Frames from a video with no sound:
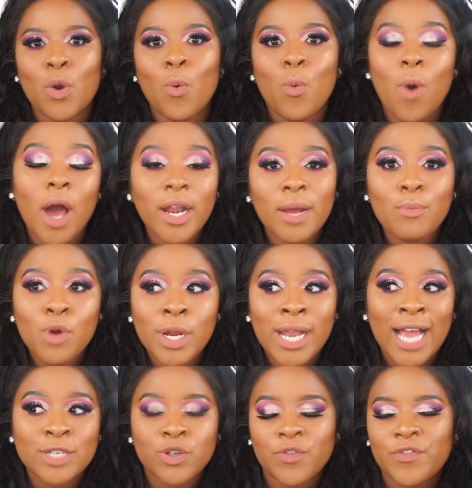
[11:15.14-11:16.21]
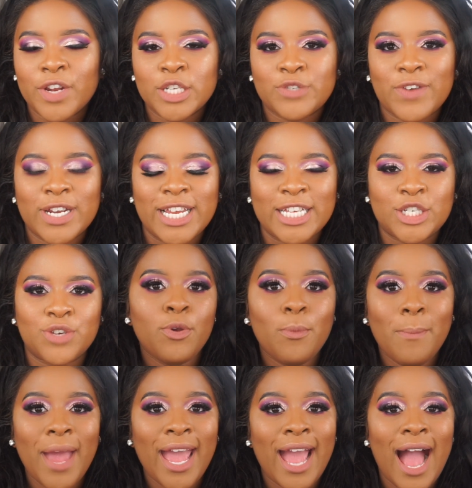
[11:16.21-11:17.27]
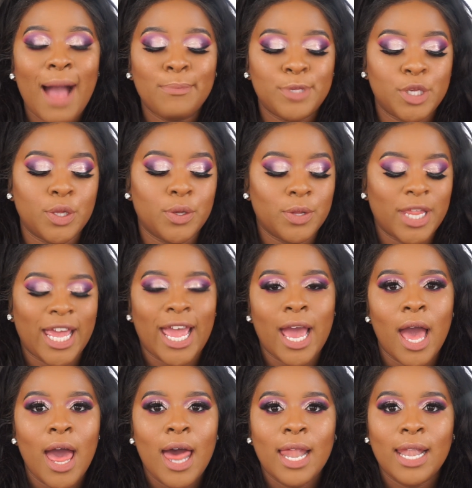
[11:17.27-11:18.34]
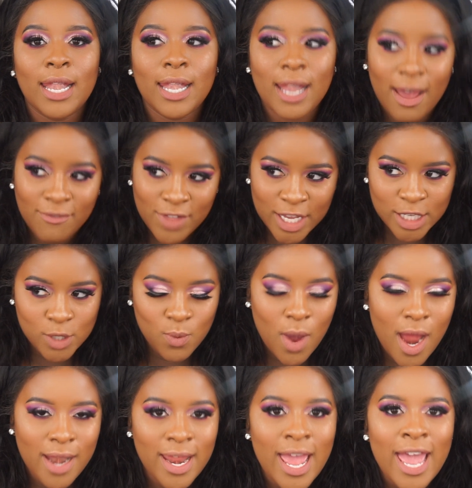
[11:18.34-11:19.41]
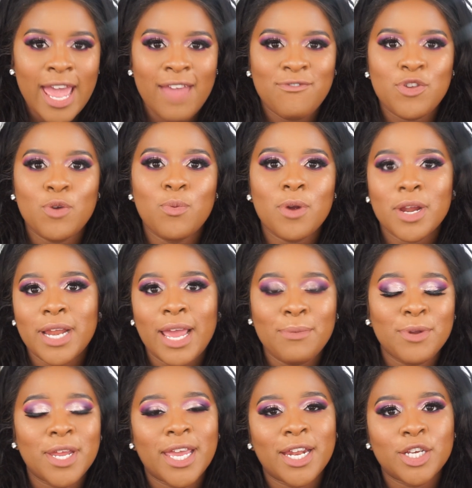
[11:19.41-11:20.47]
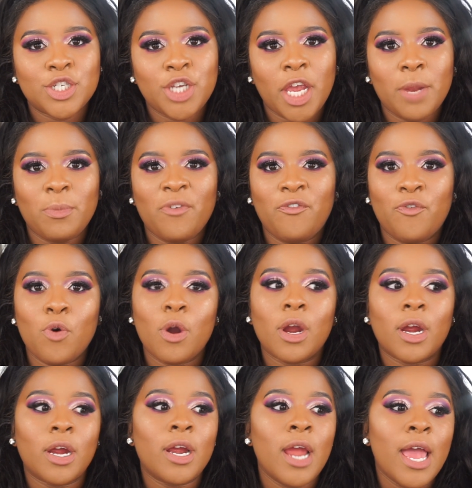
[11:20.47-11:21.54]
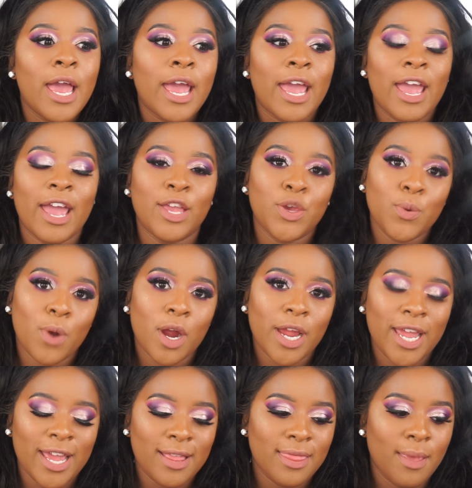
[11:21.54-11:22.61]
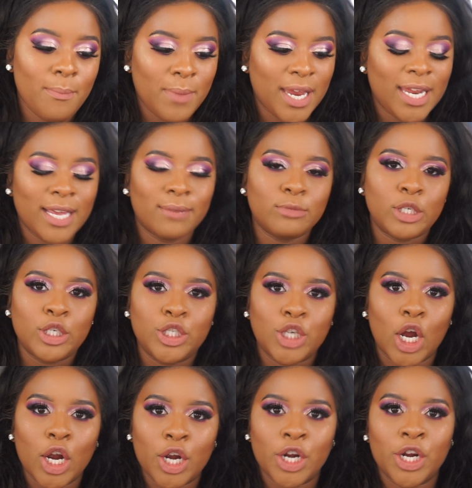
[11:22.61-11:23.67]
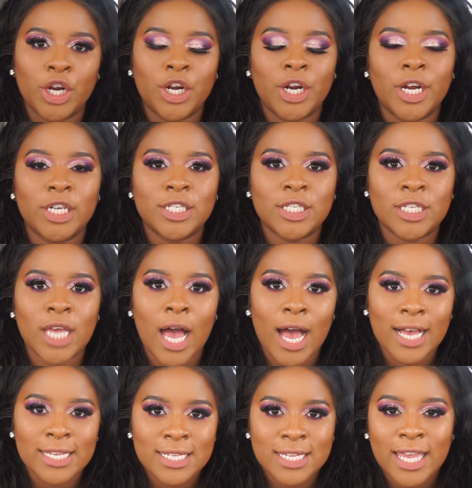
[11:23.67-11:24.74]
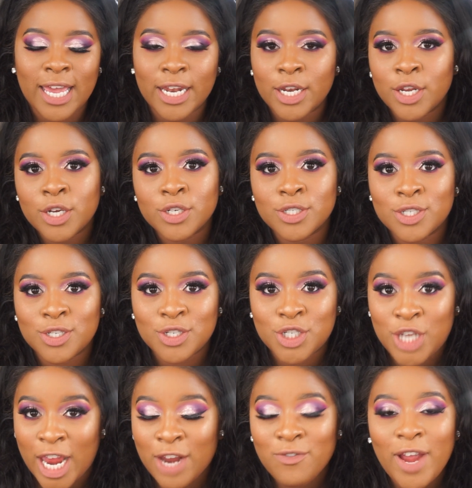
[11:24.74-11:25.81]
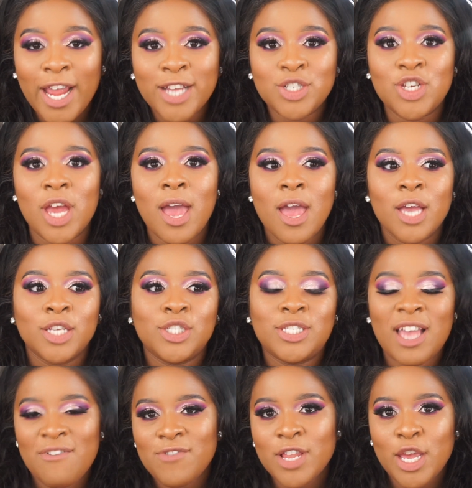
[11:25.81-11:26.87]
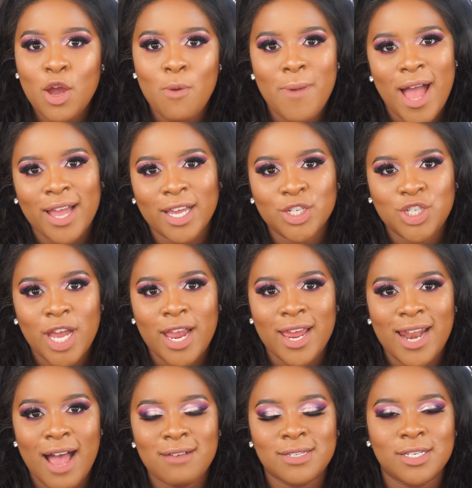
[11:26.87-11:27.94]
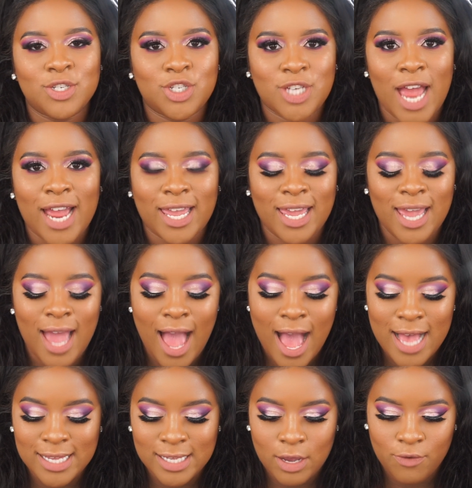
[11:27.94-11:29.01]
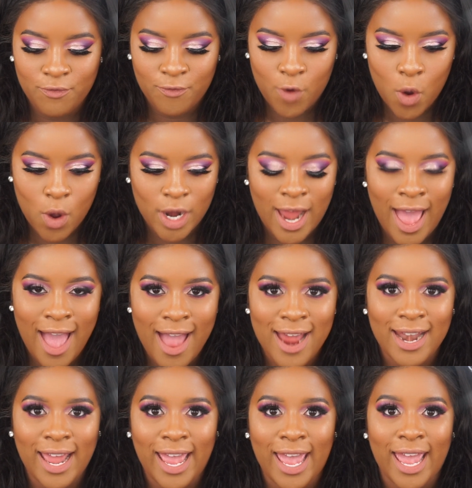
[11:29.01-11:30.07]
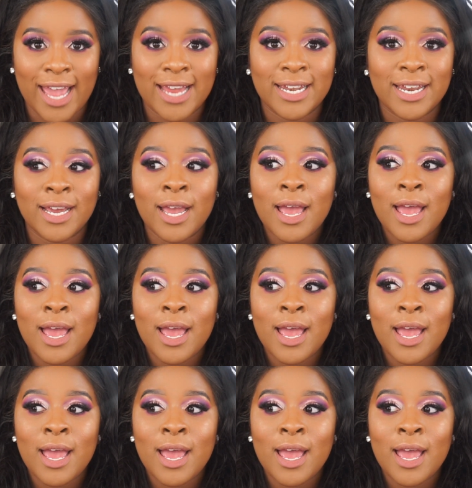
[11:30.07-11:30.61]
want a more natural finish foundation, you may absolutely love this one. If you weren't able to get a shade before and you are in the medium to darker skin shade range, definitely go back and check it out, since Jackie has gone ahead and